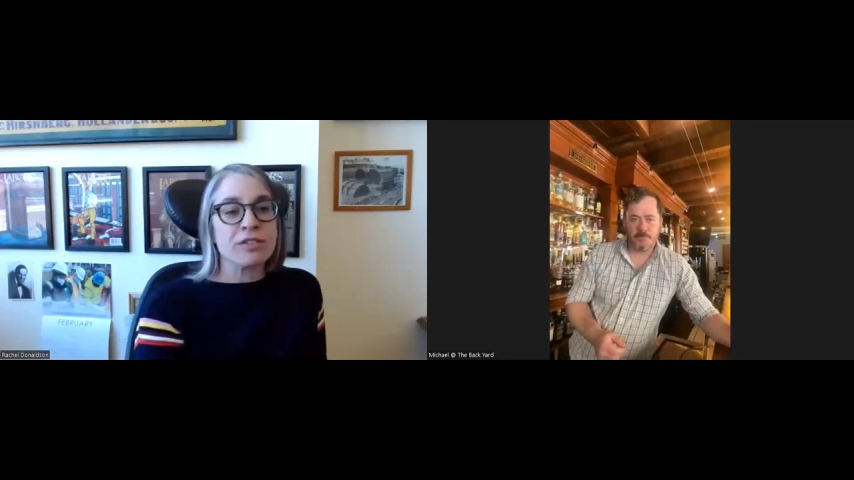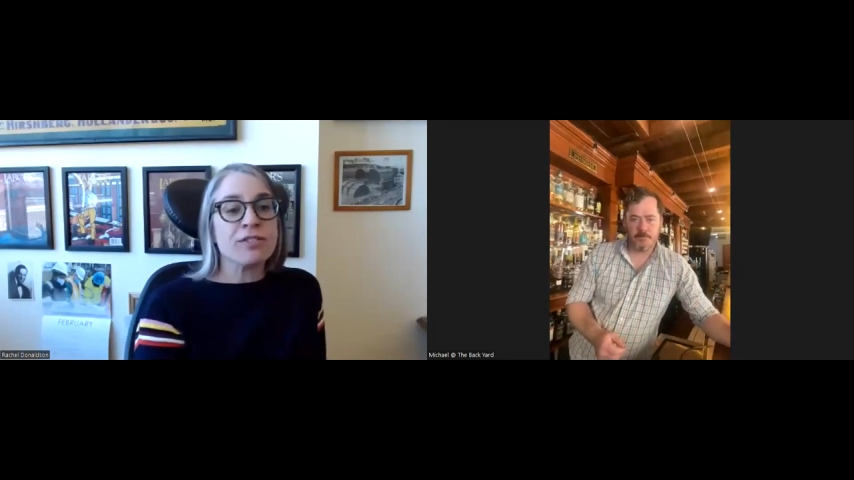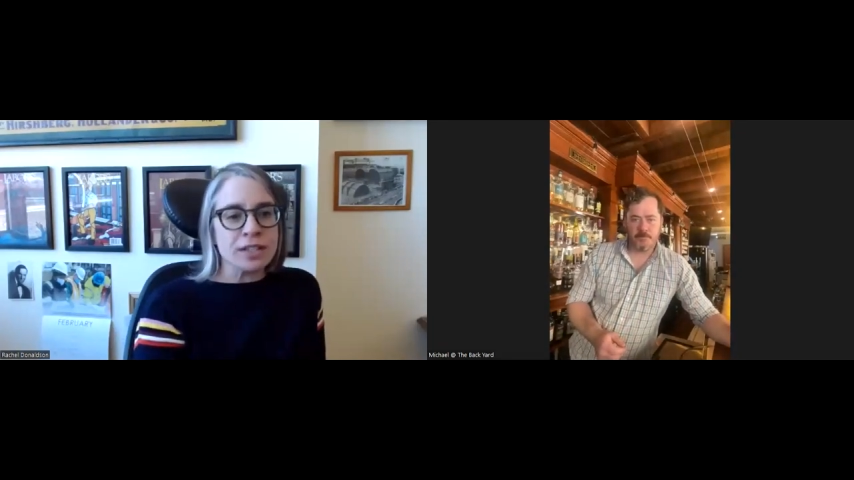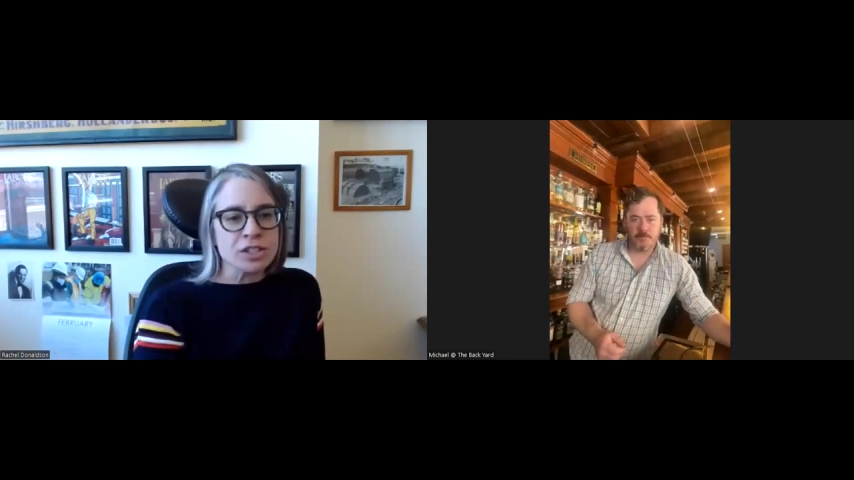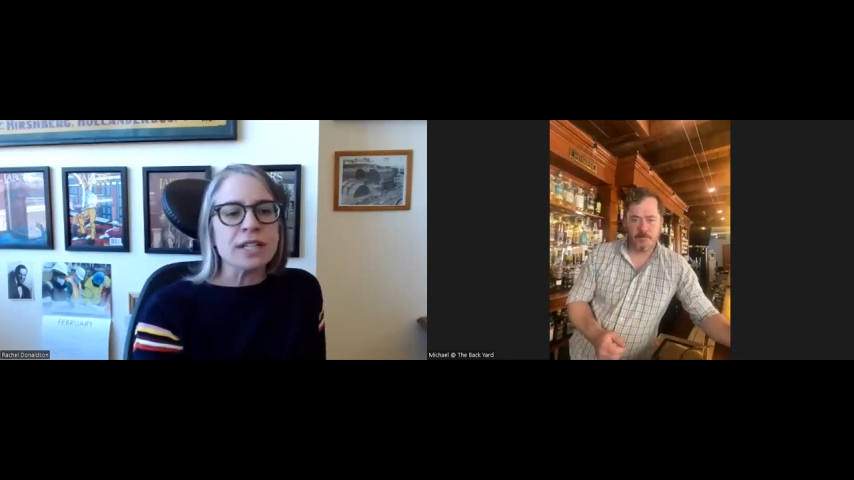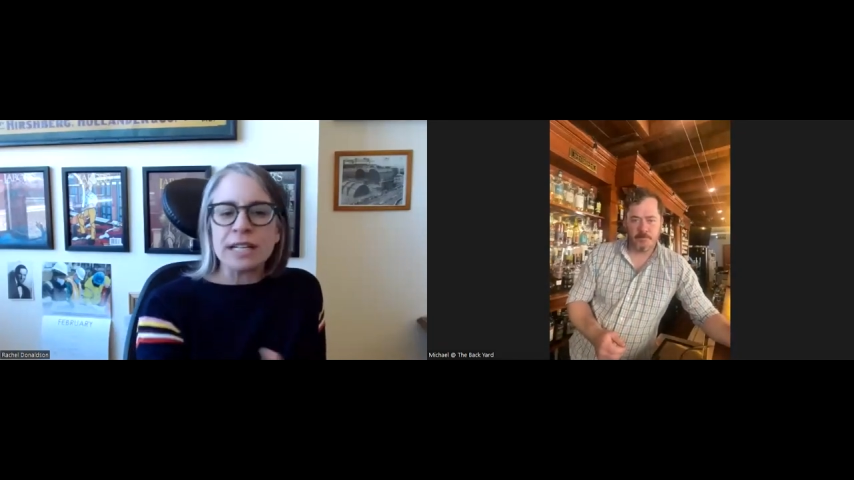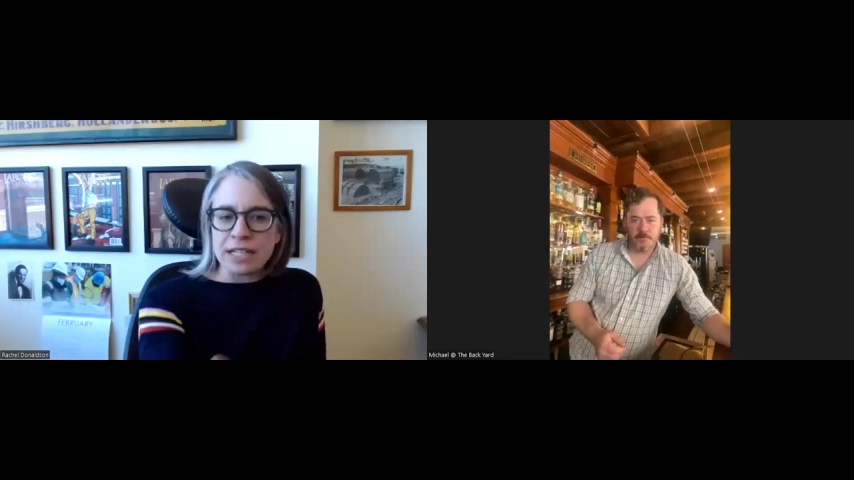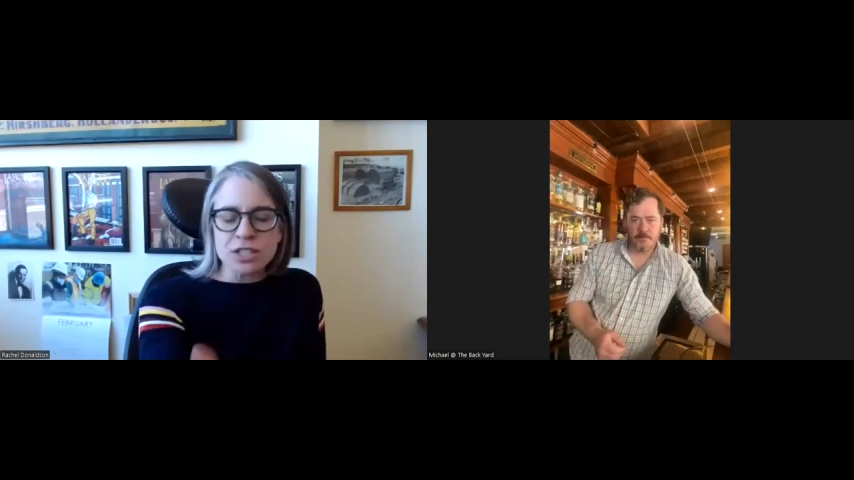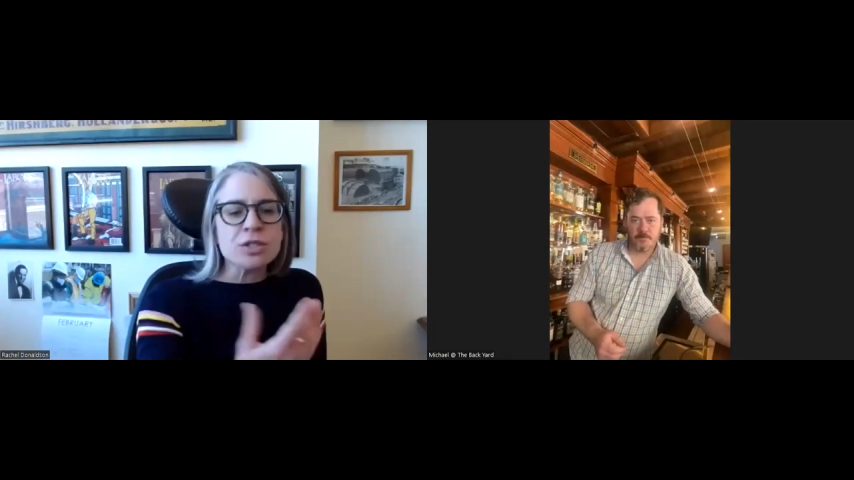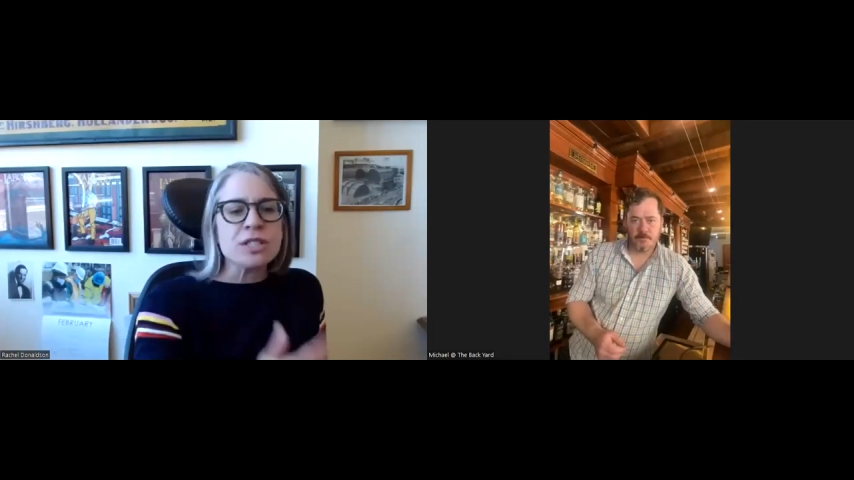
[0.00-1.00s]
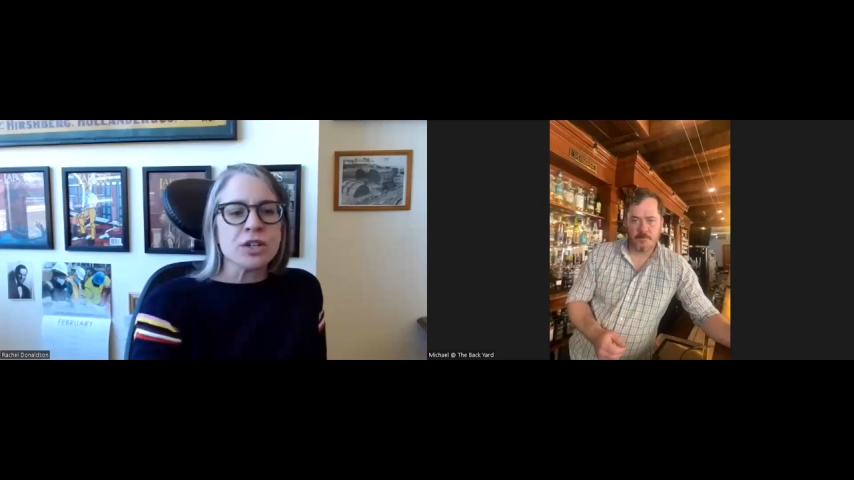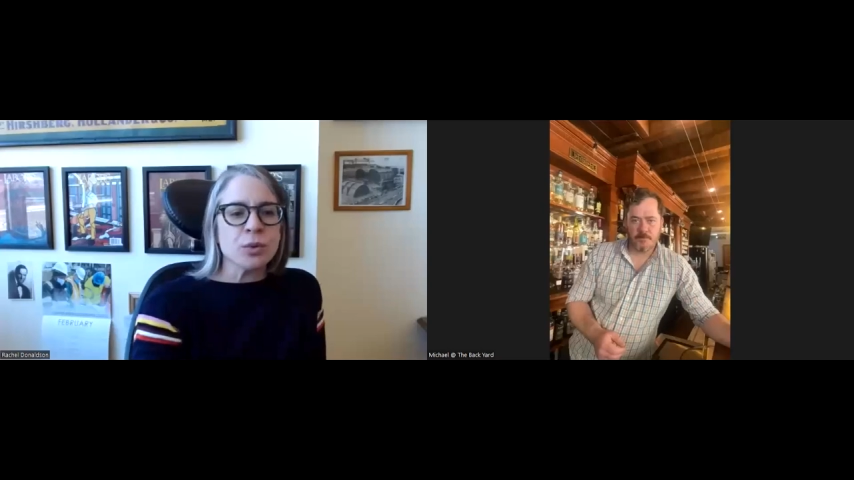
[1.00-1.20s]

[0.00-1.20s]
the functioning, and as you said,